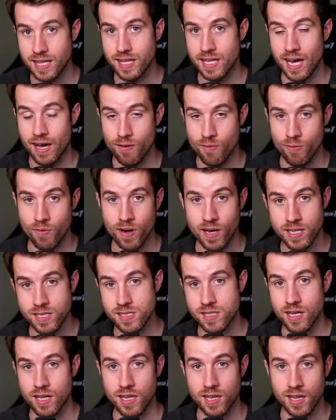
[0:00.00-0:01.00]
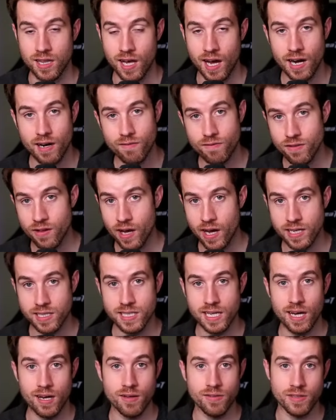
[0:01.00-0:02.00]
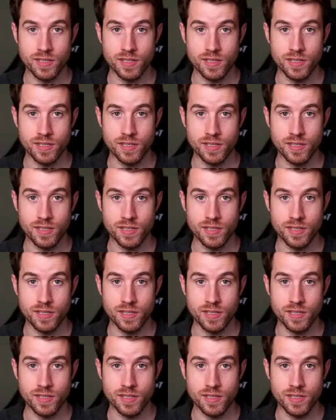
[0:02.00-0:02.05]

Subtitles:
that runs a lot of Lockdown,